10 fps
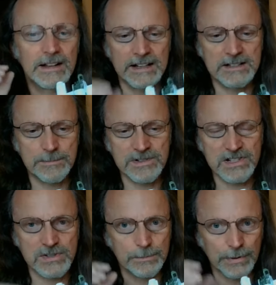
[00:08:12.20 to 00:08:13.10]
into
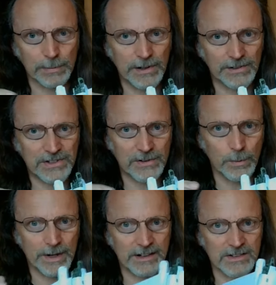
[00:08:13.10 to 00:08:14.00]
position properly onto the
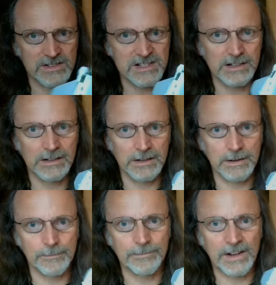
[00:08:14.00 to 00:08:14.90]
wings.
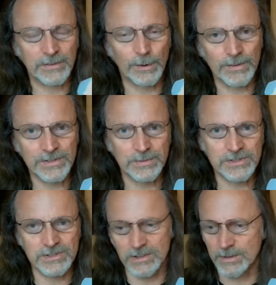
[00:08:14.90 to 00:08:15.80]
I thought this was
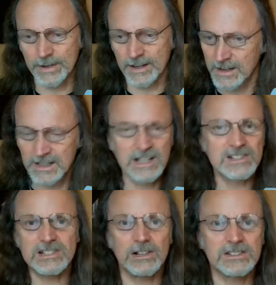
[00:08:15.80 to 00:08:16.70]
just going to be
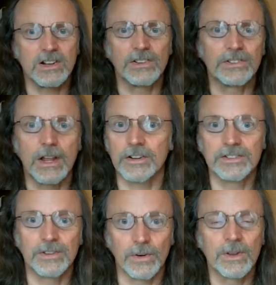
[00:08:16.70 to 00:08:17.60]
slot on
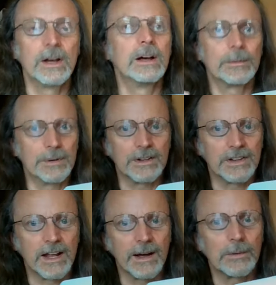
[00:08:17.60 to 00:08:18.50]
and done, but
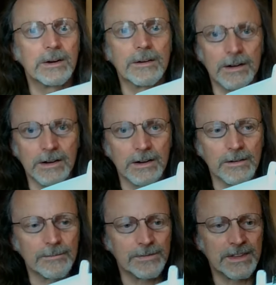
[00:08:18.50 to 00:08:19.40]
no.
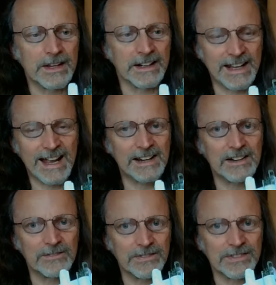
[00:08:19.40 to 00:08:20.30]

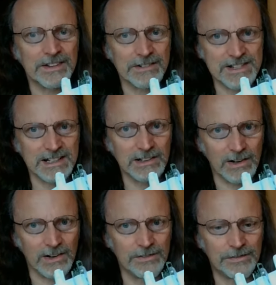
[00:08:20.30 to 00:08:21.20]
Again, there is a
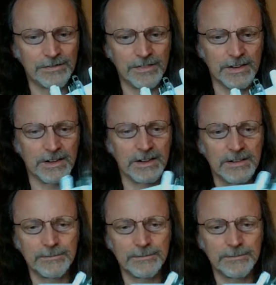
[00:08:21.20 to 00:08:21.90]
lot of